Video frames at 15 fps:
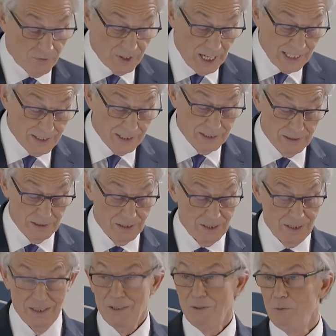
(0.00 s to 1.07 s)
of data,
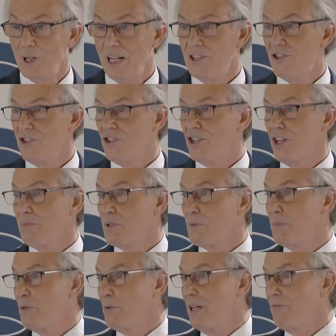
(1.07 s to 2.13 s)
relationships
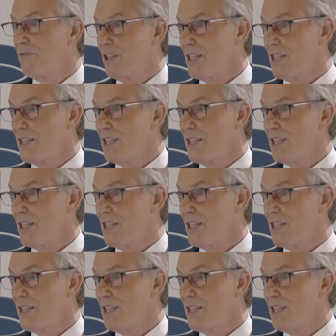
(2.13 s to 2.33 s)
between, for